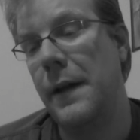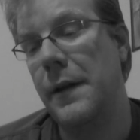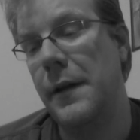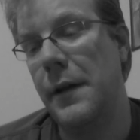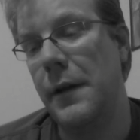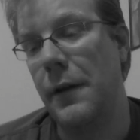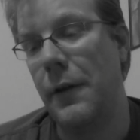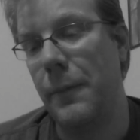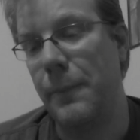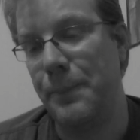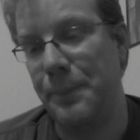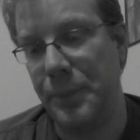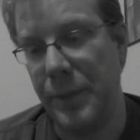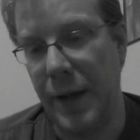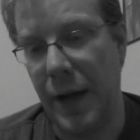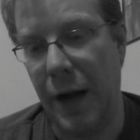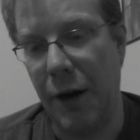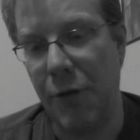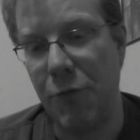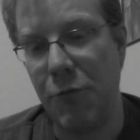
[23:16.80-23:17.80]
you know
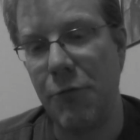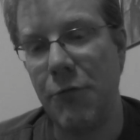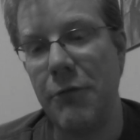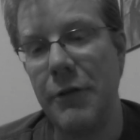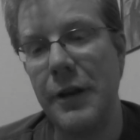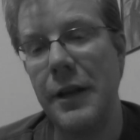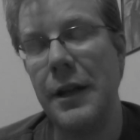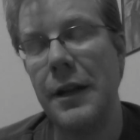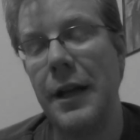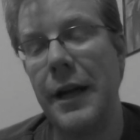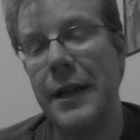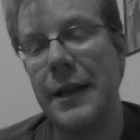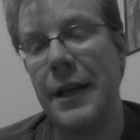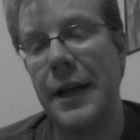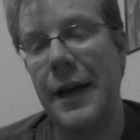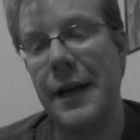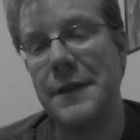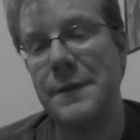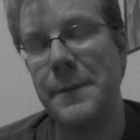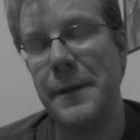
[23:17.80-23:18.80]
I really like
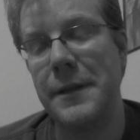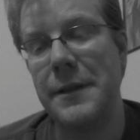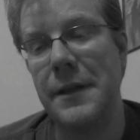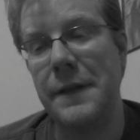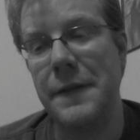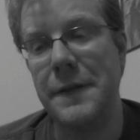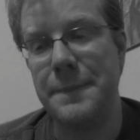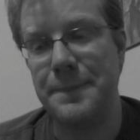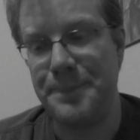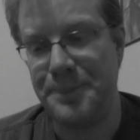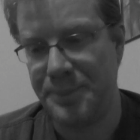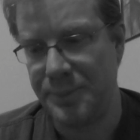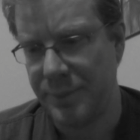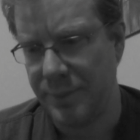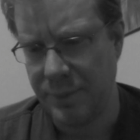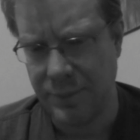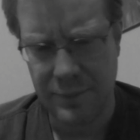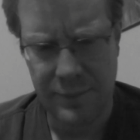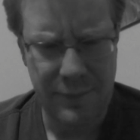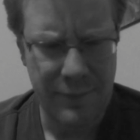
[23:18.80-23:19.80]
that aspect of it.
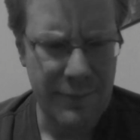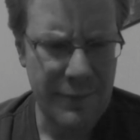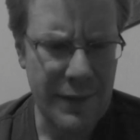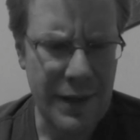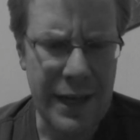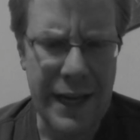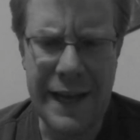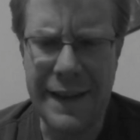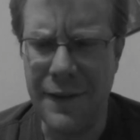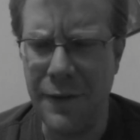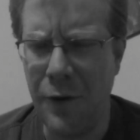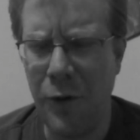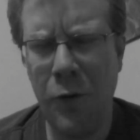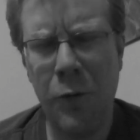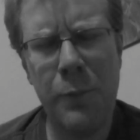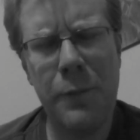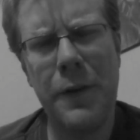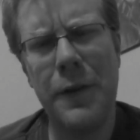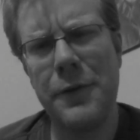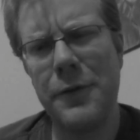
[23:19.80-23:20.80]
And the
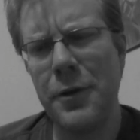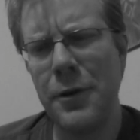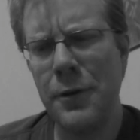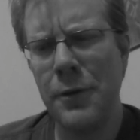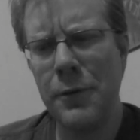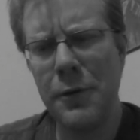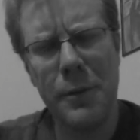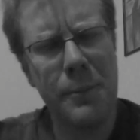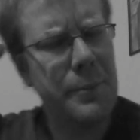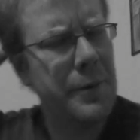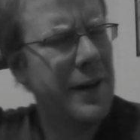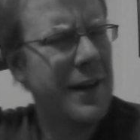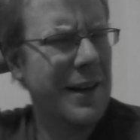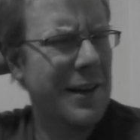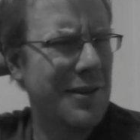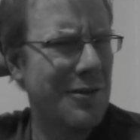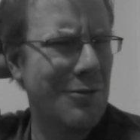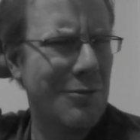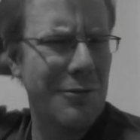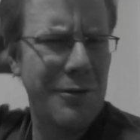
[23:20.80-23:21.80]
whole the turn order bidding
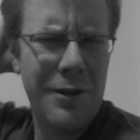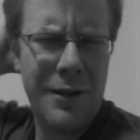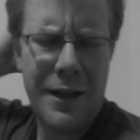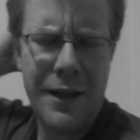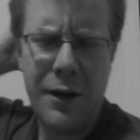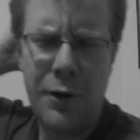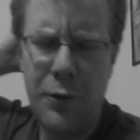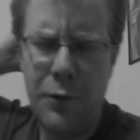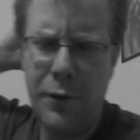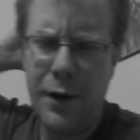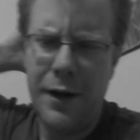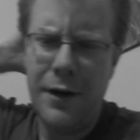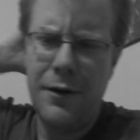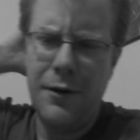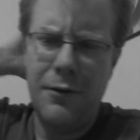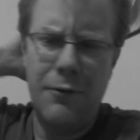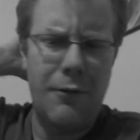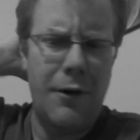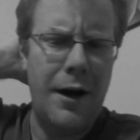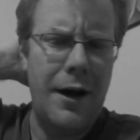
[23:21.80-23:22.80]
is really cool. I don't
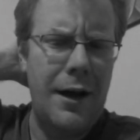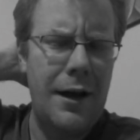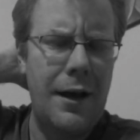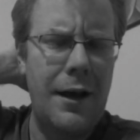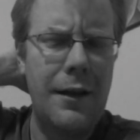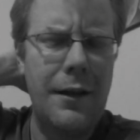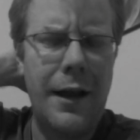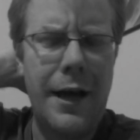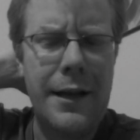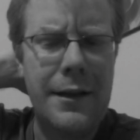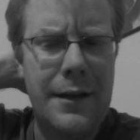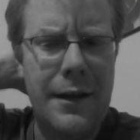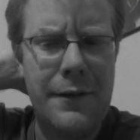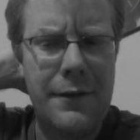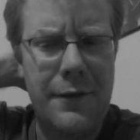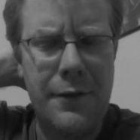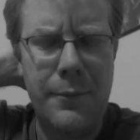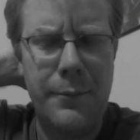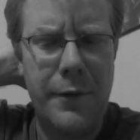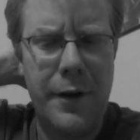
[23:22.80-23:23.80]
know why I like that
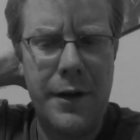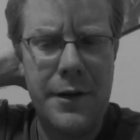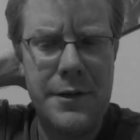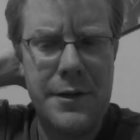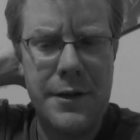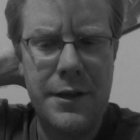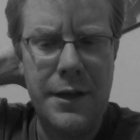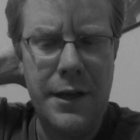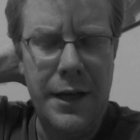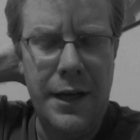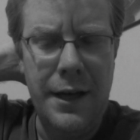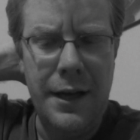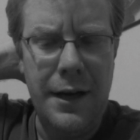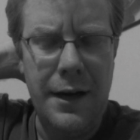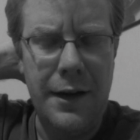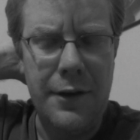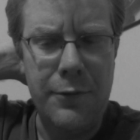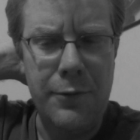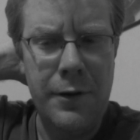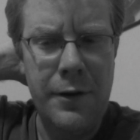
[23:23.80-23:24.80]
so much.
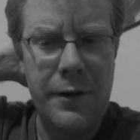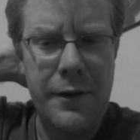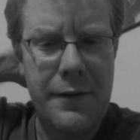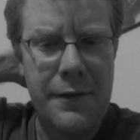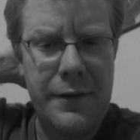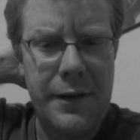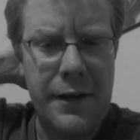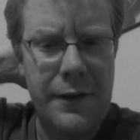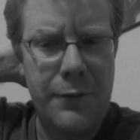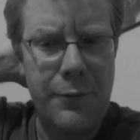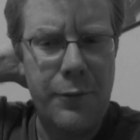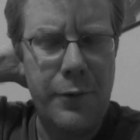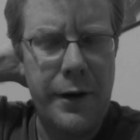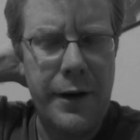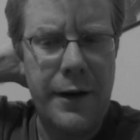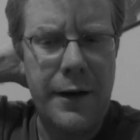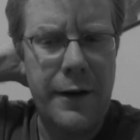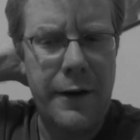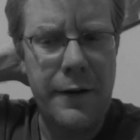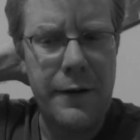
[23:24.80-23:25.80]
Uh, it's one of those things
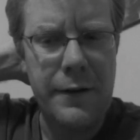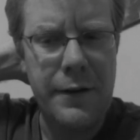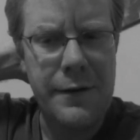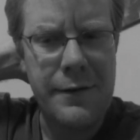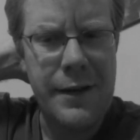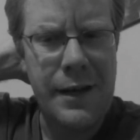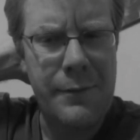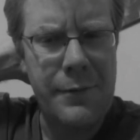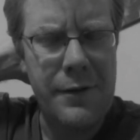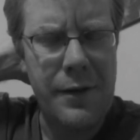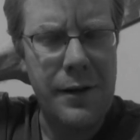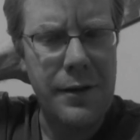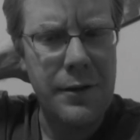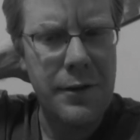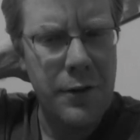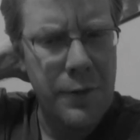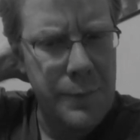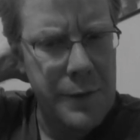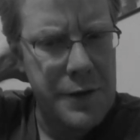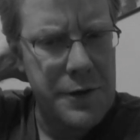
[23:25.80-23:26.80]
where this game is a
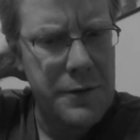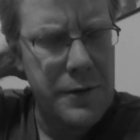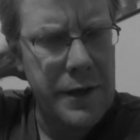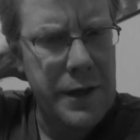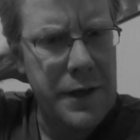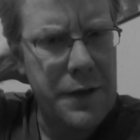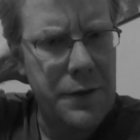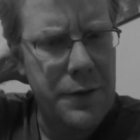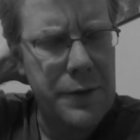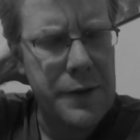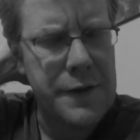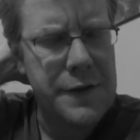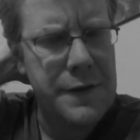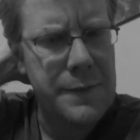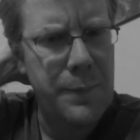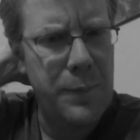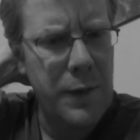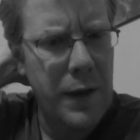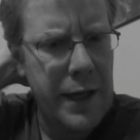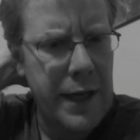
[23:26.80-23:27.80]
little bit tricky to
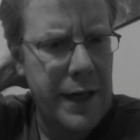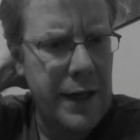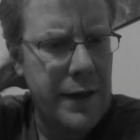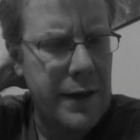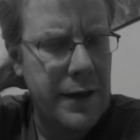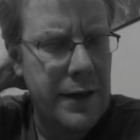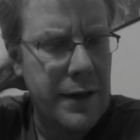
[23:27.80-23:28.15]
explain,